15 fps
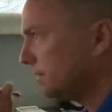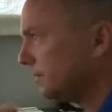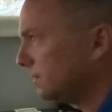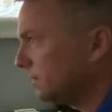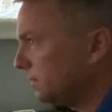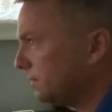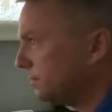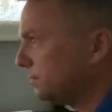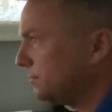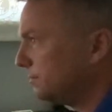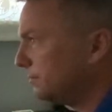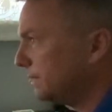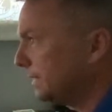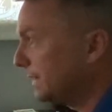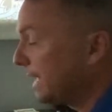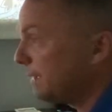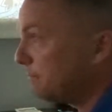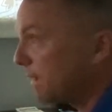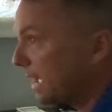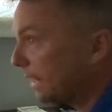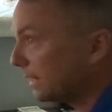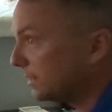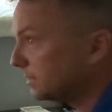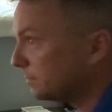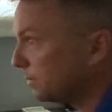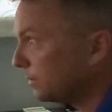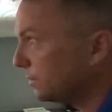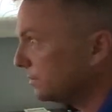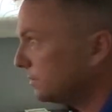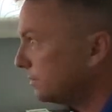You read that back, I
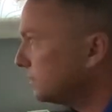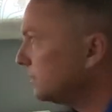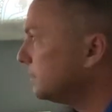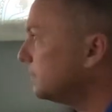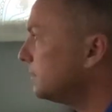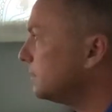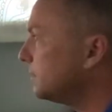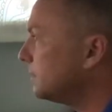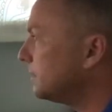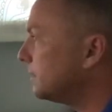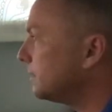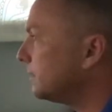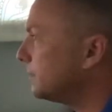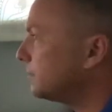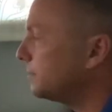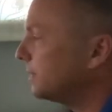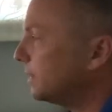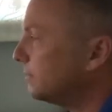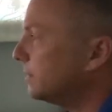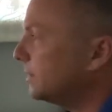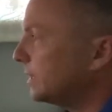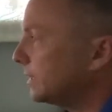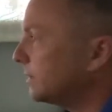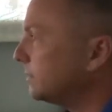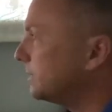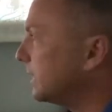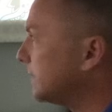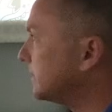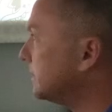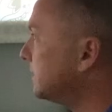suppose. Bravo Echo,
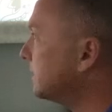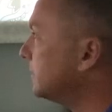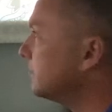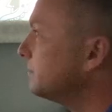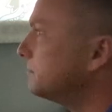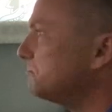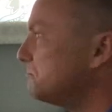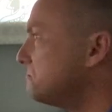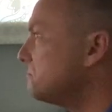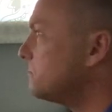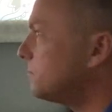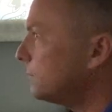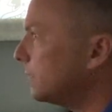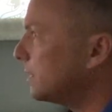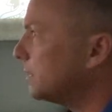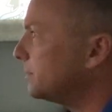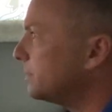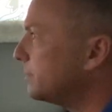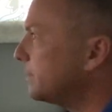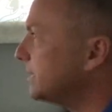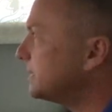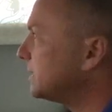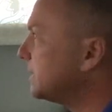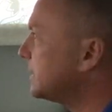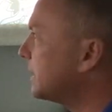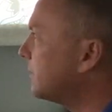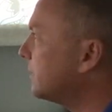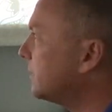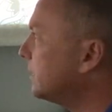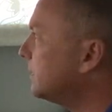taxi, run up to the base of the
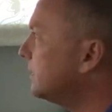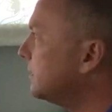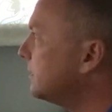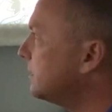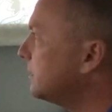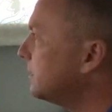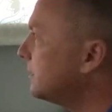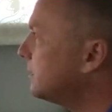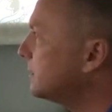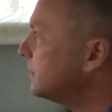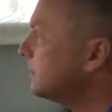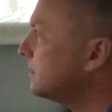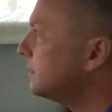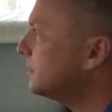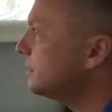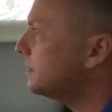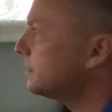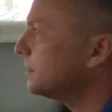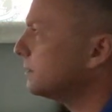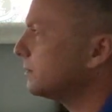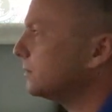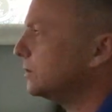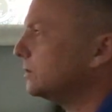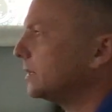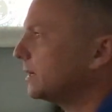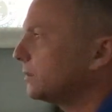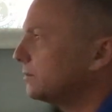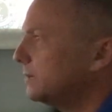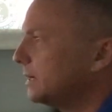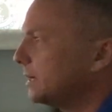tower. CareerTrack
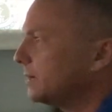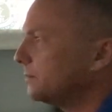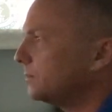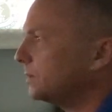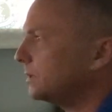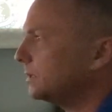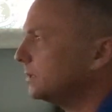391.